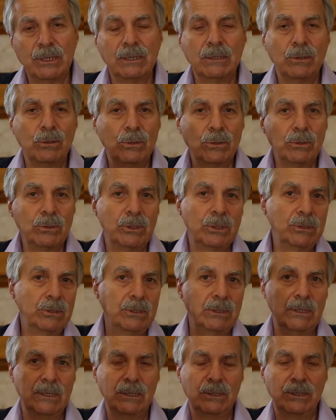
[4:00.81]
signatures is
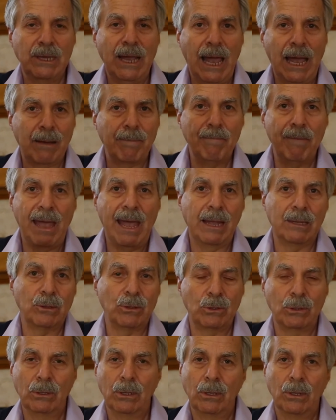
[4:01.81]
an exact
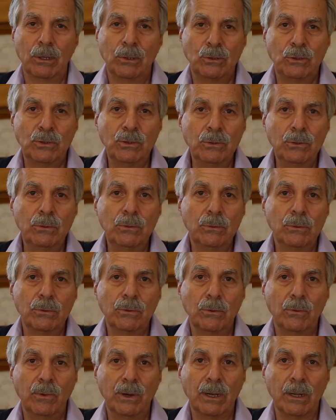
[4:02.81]
match to
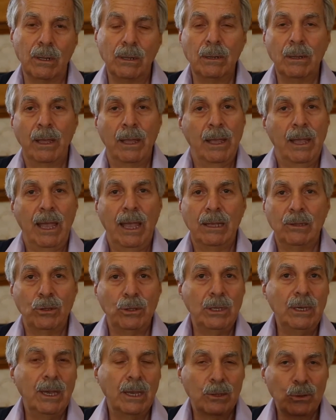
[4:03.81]
the will, and
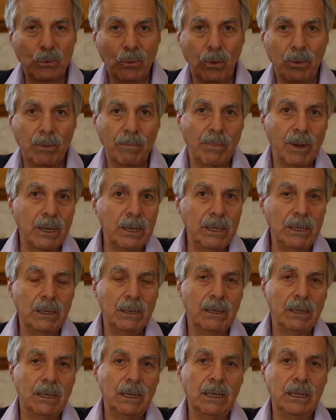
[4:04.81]
she gets all the money
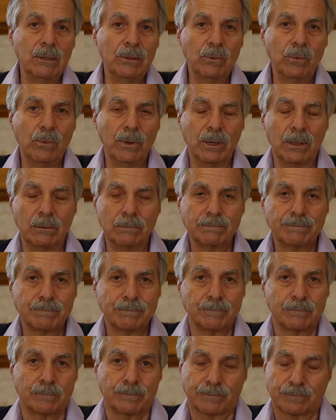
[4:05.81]
in the will.
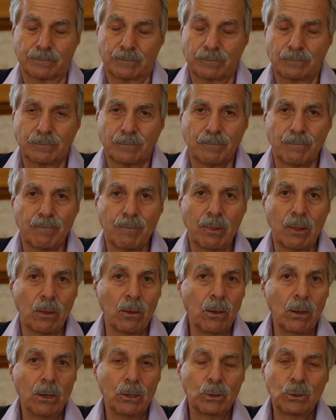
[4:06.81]

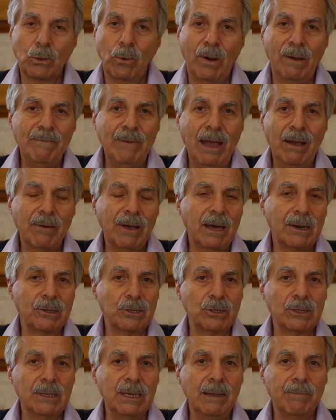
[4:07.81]
So I've now got a
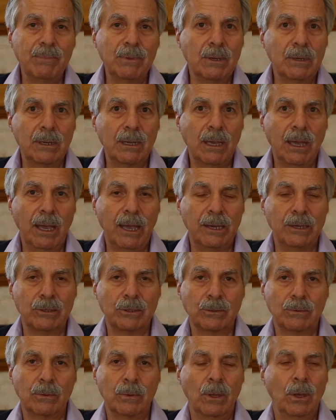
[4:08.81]
slam dunk
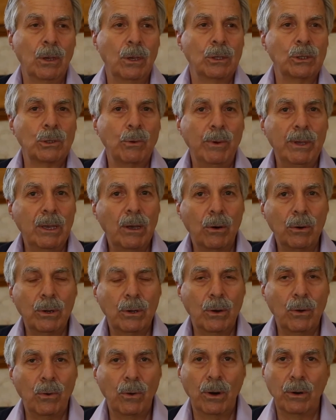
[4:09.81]
case. So we go to
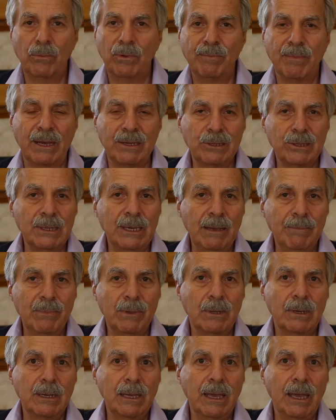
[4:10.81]
court with my slam
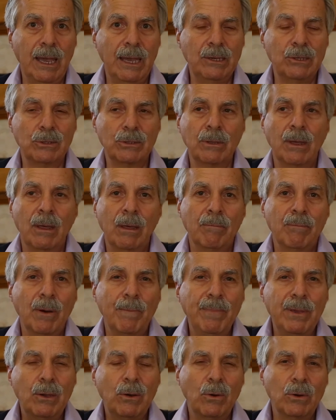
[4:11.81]
dunk case,
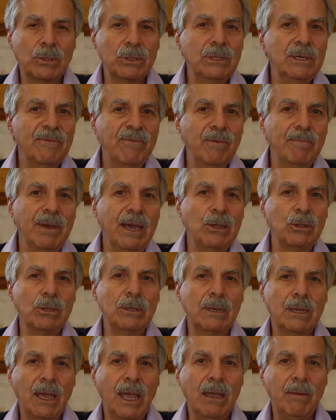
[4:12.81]
but because the
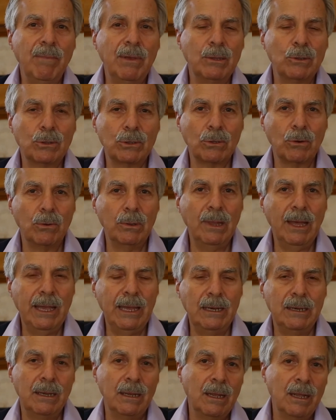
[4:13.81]
information came in so
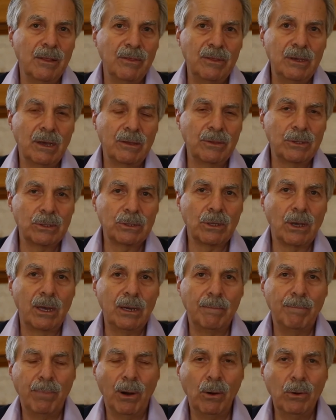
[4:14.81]
late, the other
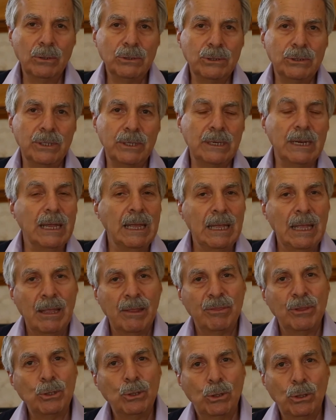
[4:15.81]
side opposed it,
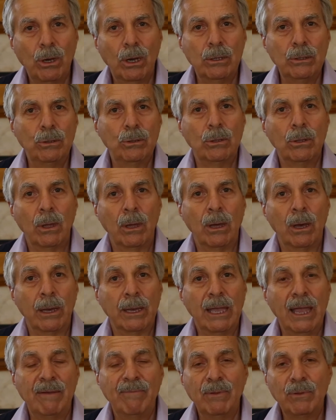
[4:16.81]
the judge
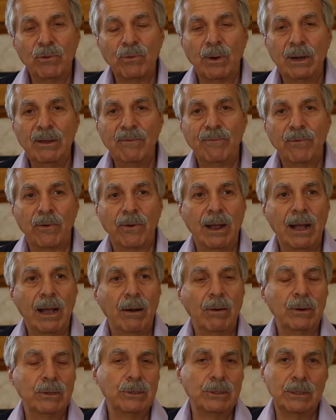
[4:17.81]
gave them 24
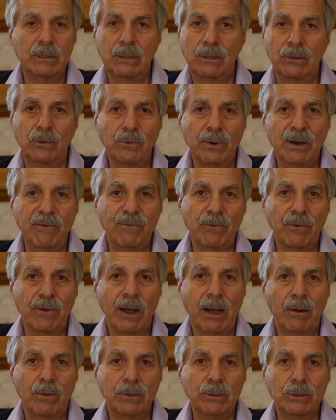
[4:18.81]
hours, and then 24
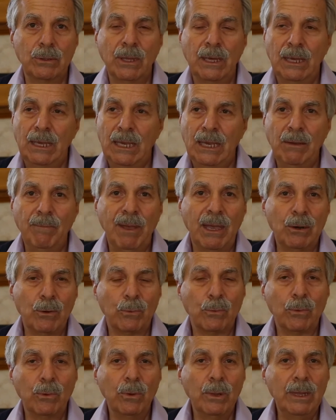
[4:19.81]
hours he made a
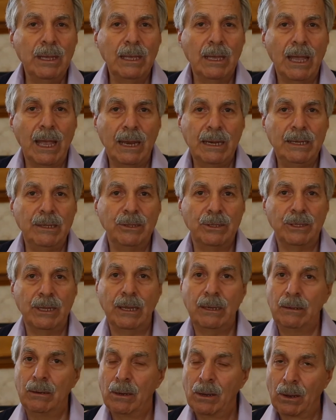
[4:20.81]
ruling and he
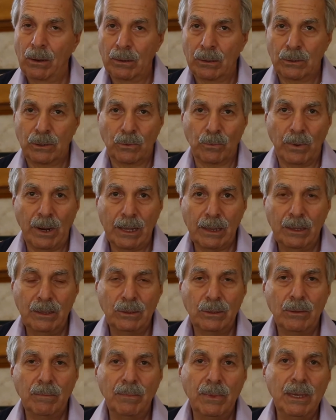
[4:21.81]
said directly
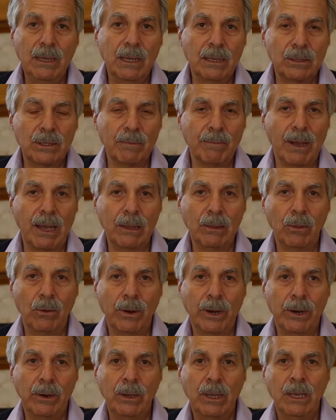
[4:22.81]
to me and to my
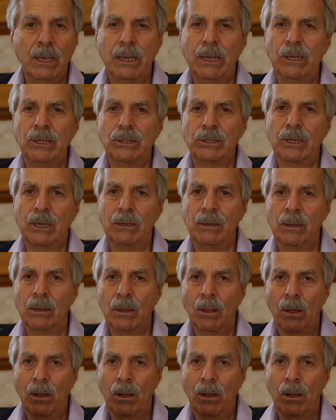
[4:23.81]
lawyer. He said,